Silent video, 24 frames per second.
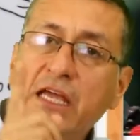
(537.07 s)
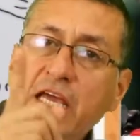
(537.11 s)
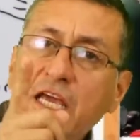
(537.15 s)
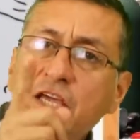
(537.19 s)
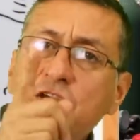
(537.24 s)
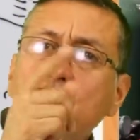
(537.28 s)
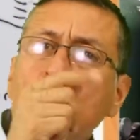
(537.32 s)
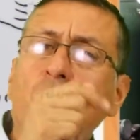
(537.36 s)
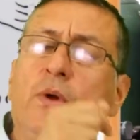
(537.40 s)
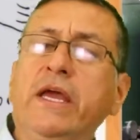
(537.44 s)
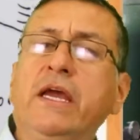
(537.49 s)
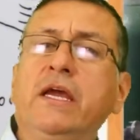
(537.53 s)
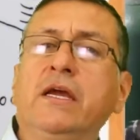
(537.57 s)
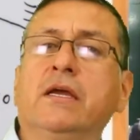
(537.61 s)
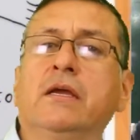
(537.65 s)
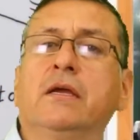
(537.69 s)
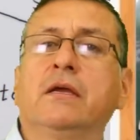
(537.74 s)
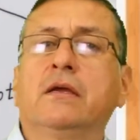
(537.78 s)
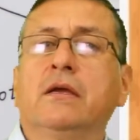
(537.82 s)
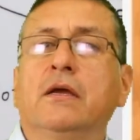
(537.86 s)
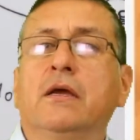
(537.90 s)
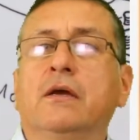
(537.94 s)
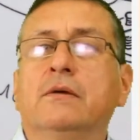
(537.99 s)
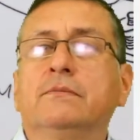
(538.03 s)
Each week,
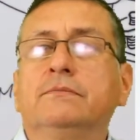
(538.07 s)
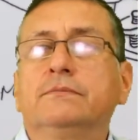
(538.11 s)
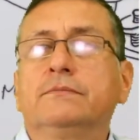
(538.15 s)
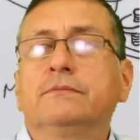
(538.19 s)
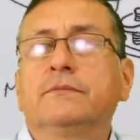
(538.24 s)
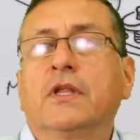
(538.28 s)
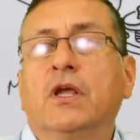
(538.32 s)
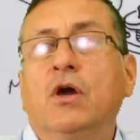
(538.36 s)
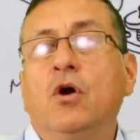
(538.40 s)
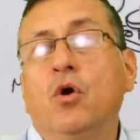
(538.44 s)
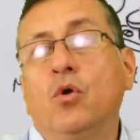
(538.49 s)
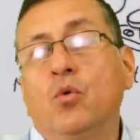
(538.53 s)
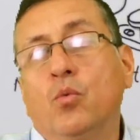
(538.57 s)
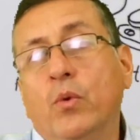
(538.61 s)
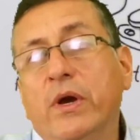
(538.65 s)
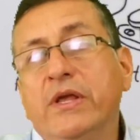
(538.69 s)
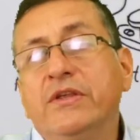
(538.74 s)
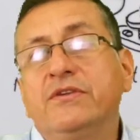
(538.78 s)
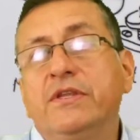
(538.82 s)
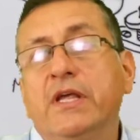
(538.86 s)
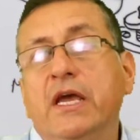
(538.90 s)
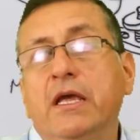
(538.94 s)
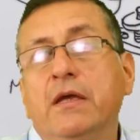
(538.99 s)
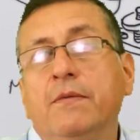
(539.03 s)
on
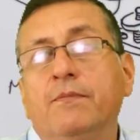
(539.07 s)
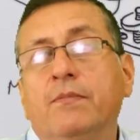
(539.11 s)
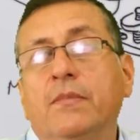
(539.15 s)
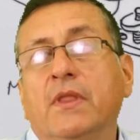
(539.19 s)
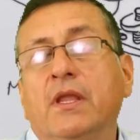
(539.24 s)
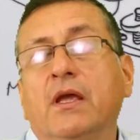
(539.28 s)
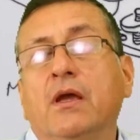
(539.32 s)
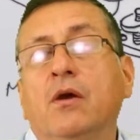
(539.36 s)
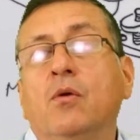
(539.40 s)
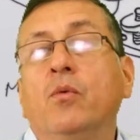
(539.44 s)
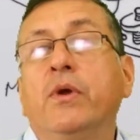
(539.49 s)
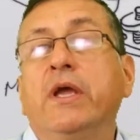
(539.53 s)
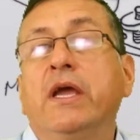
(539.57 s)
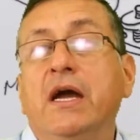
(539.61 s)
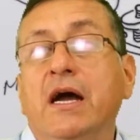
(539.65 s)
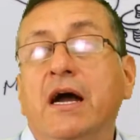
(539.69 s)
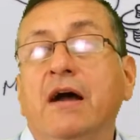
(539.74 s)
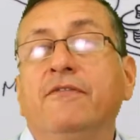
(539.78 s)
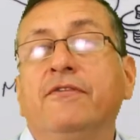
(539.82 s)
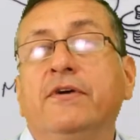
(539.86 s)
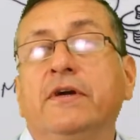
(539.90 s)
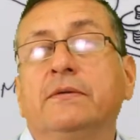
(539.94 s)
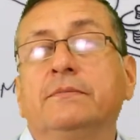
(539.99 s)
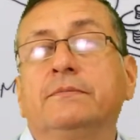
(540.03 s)
Wednesday, we
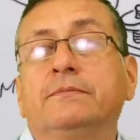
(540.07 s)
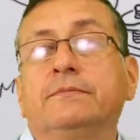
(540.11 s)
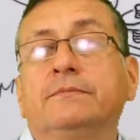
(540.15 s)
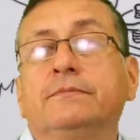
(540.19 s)
have